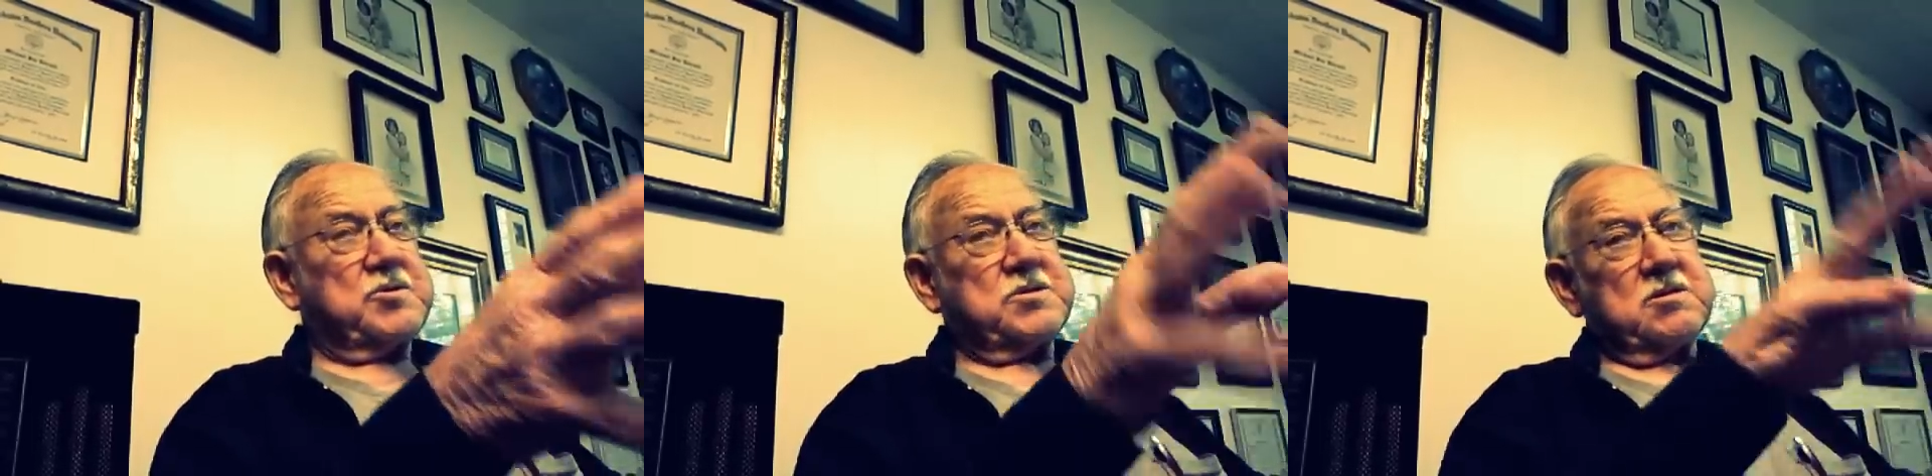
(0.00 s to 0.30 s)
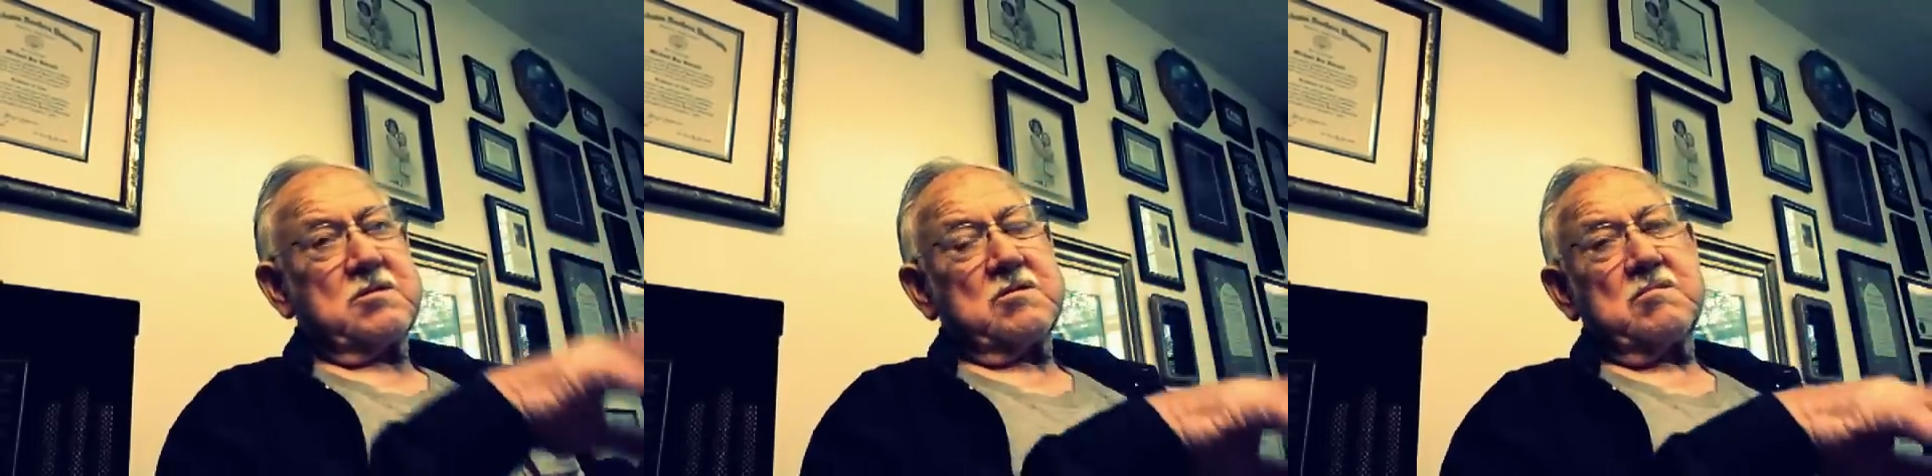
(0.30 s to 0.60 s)

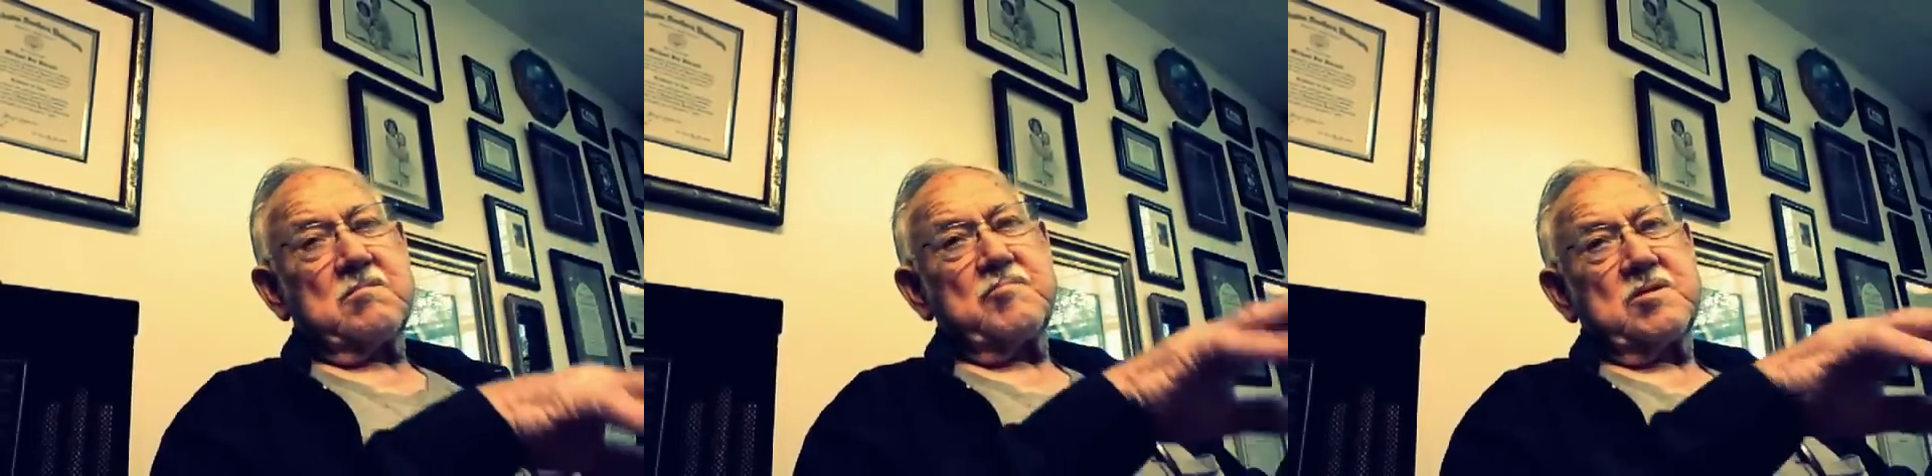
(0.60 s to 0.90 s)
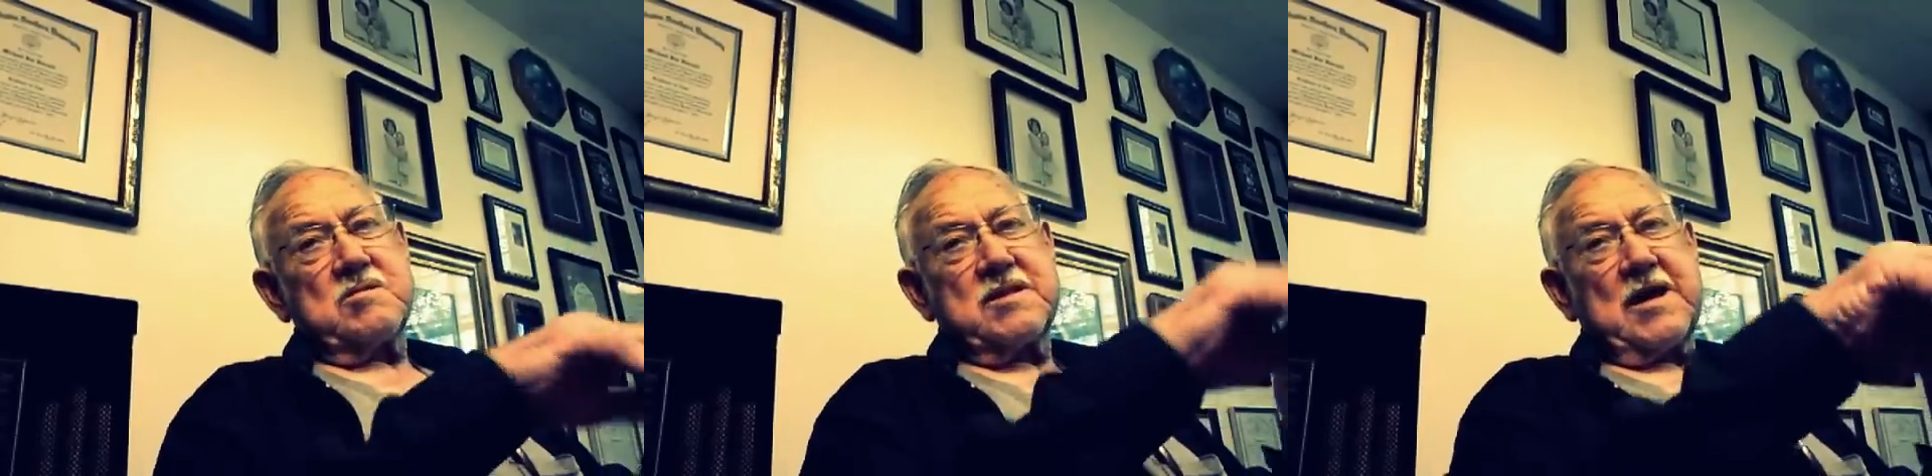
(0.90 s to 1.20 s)
she'd come
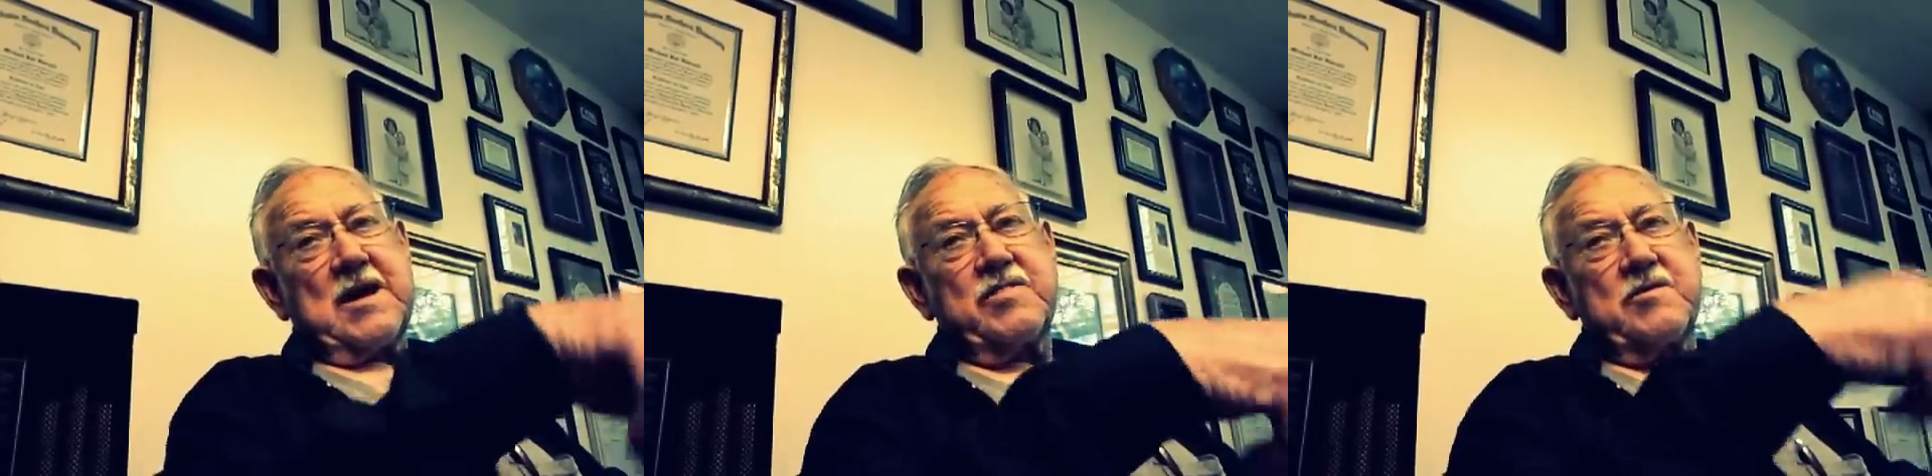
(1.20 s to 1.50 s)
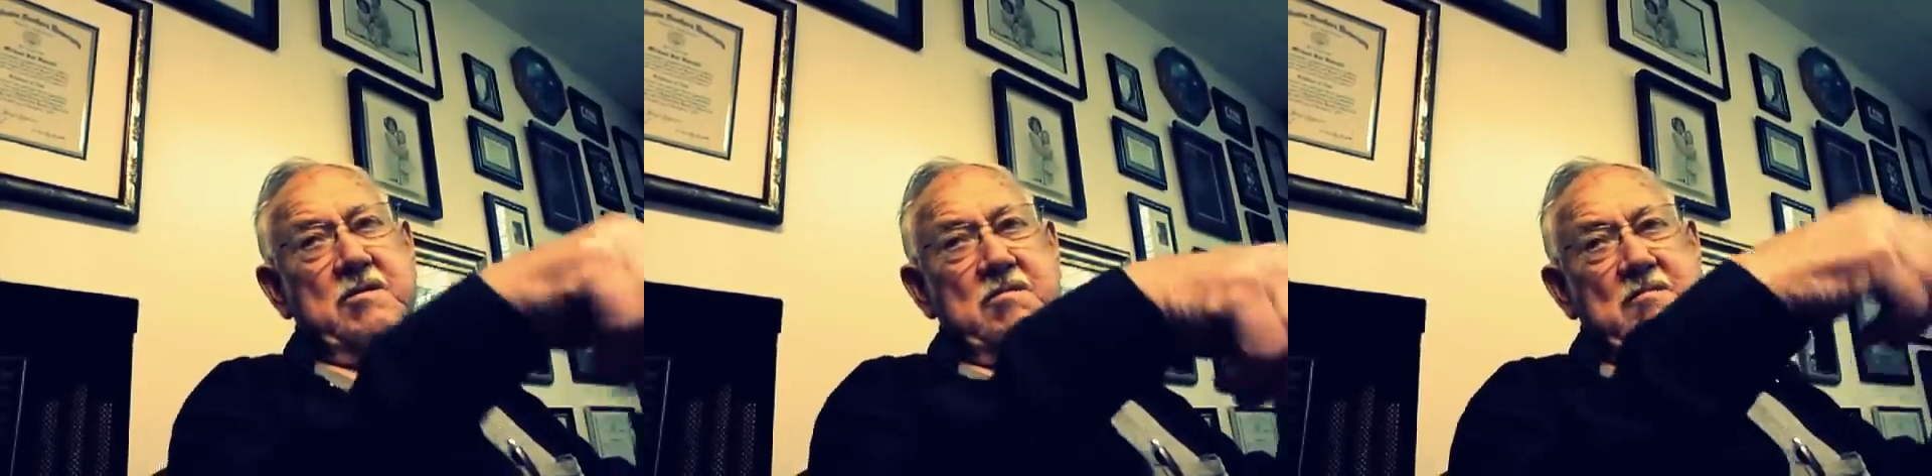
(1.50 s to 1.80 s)
and tie
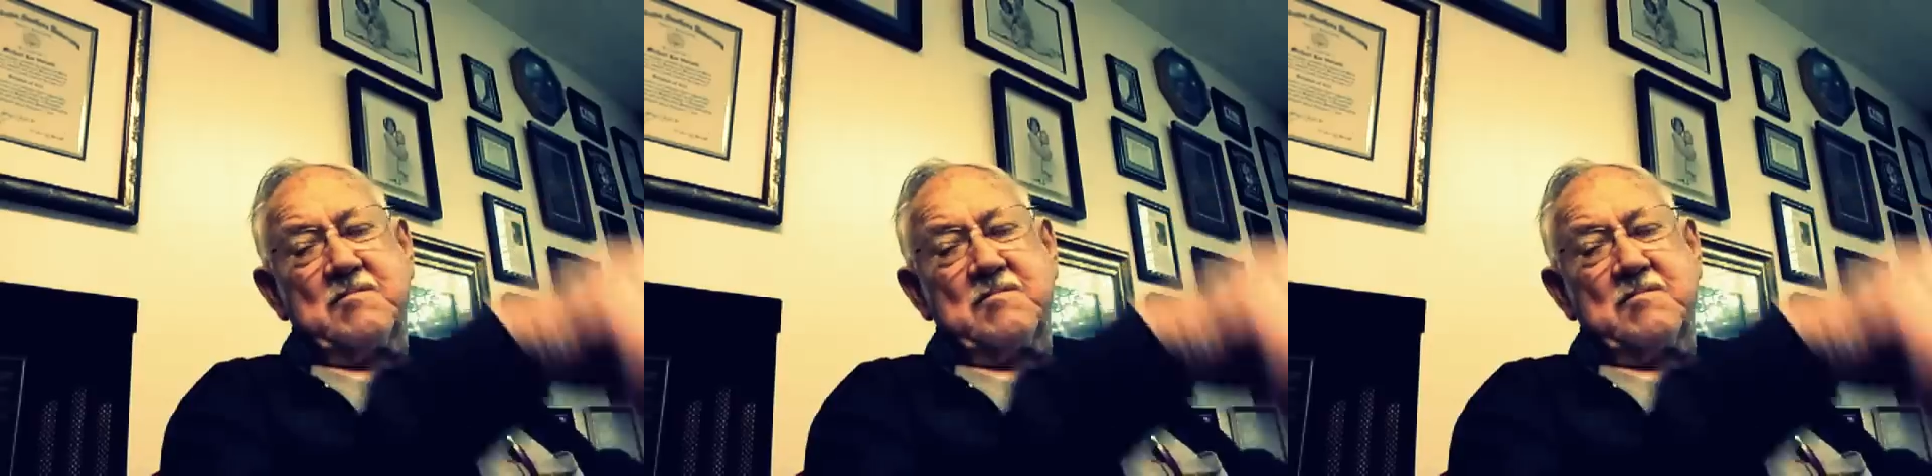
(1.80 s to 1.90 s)
the